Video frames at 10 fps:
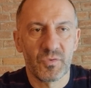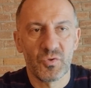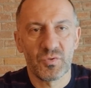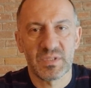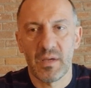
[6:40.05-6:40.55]

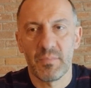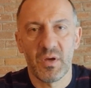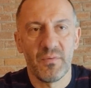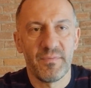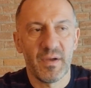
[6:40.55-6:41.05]
to
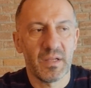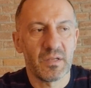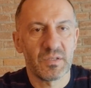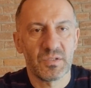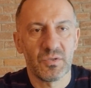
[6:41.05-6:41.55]
somehow
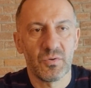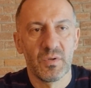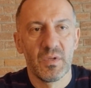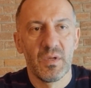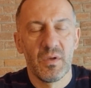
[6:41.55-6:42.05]
finance your
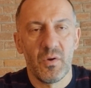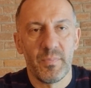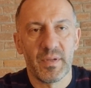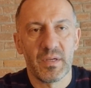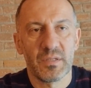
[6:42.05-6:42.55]

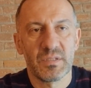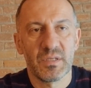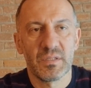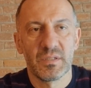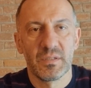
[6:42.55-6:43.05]

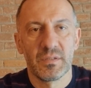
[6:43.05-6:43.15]
operations,